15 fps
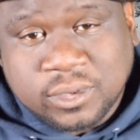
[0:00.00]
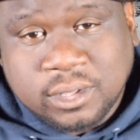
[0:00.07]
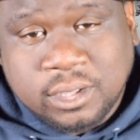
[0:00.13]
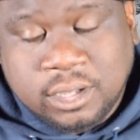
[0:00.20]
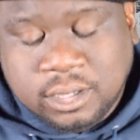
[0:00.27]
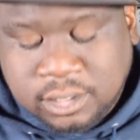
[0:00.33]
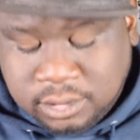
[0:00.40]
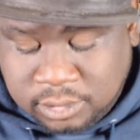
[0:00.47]

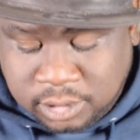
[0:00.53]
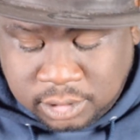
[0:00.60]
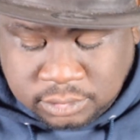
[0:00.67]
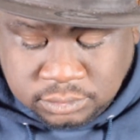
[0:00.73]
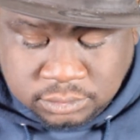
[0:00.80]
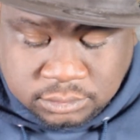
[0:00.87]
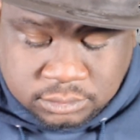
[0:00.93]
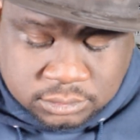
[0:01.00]
Let
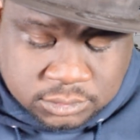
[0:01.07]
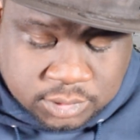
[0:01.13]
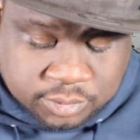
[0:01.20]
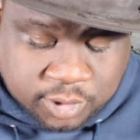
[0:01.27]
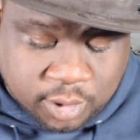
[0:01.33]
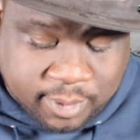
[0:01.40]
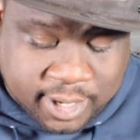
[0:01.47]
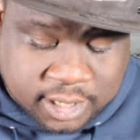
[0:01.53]

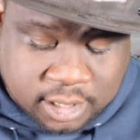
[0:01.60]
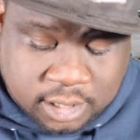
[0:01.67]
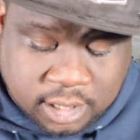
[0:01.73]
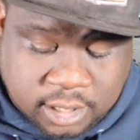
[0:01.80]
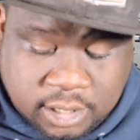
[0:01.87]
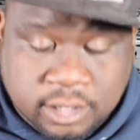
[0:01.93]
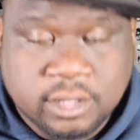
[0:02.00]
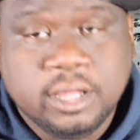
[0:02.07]
me go back
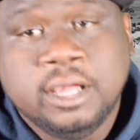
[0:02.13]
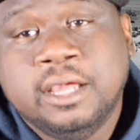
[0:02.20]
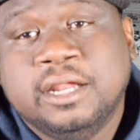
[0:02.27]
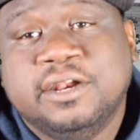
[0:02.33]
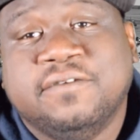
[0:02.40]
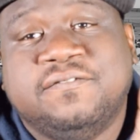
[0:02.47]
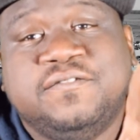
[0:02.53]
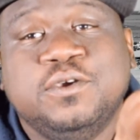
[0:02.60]
again.
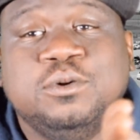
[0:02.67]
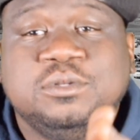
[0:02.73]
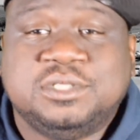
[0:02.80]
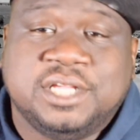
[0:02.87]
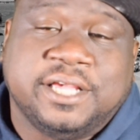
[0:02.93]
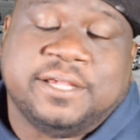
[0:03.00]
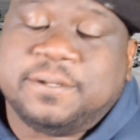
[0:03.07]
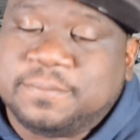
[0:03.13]
The fuel
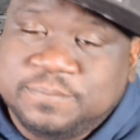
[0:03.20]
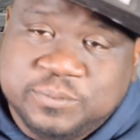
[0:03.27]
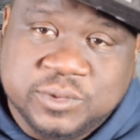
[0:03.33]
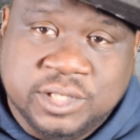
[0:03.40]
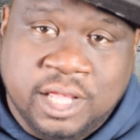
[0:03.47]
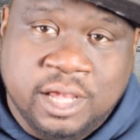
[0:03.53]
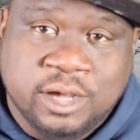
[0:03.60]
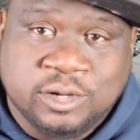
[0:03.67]
tank.
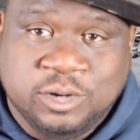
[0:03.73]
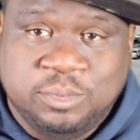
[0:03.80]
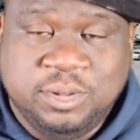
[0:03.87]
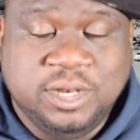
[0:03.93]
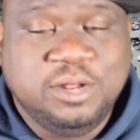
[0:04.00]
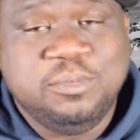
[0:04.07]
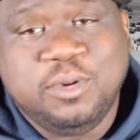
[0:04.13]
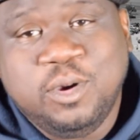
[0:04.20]
Now,
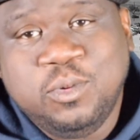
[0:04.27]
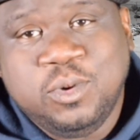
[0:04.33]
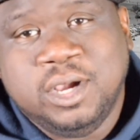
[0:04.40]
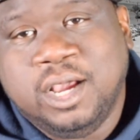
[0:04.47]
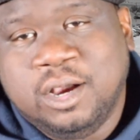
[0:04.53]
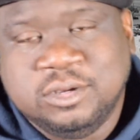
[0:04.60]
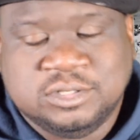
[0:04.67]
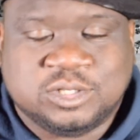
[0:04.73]
depending upon
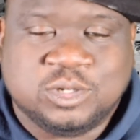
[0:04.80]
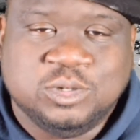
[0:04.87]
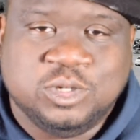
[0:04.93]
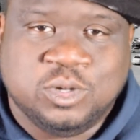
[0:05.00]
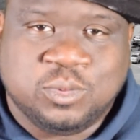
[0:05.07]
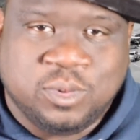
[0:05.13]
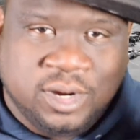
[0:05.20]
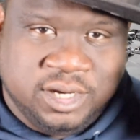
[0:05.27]
what old school
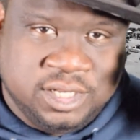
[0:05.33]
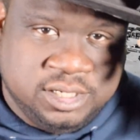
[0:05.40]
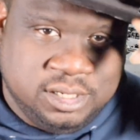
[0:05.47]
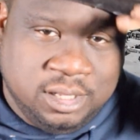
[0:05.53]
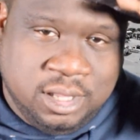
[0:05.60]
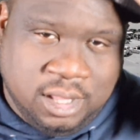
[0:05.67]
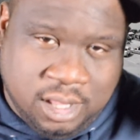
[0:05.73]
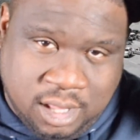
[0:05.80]
you're
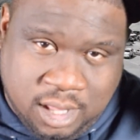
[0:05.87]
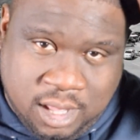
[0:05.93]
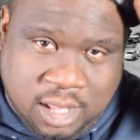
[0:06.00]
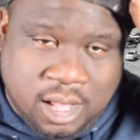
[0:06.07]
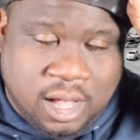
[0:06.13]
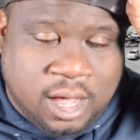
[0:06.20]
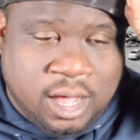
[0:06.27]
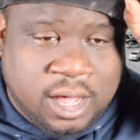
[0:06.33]
running,
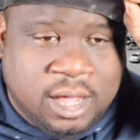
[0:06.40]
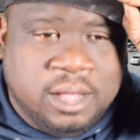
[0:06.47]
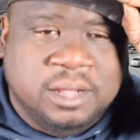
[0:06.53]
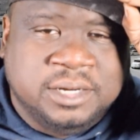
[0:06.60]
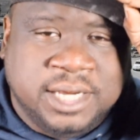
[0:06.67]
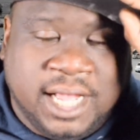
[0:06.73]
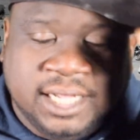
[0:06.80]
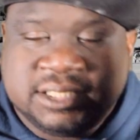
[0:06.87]

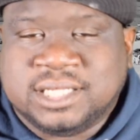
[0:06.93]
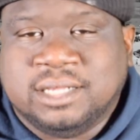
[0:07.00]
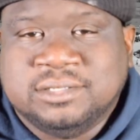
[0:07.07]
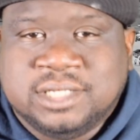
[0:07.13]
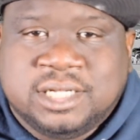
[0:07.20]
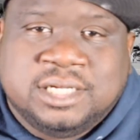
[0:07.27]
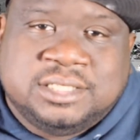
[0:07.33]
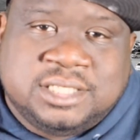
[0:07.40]
9
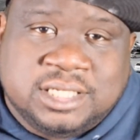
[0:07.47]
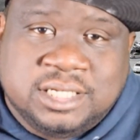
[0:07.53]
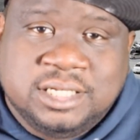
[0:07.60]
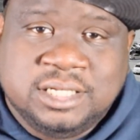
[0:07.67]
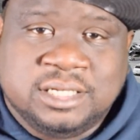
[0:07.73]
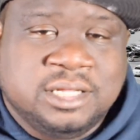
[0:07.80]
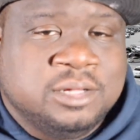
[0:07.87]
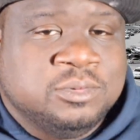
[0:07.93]
times out of
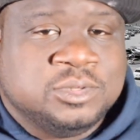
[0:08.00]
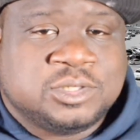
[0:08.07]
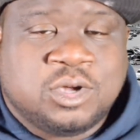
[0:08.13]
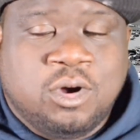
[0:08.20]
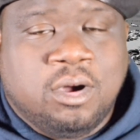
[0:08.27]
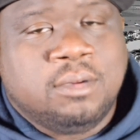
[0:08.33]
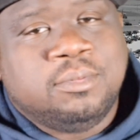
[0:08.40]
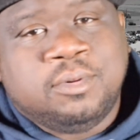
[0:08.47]
10, it was
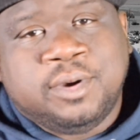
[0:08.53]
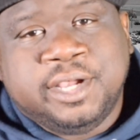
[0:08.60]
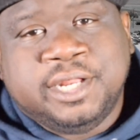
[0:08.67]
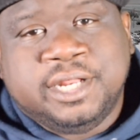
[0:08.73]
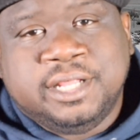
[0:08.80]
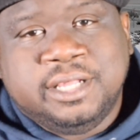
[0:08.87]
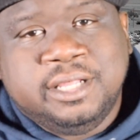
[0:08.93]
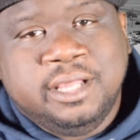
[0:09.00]

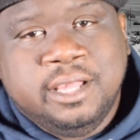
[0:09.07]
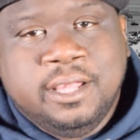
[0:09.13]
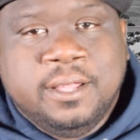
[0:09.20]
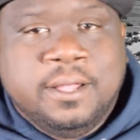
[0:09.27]
carbureted.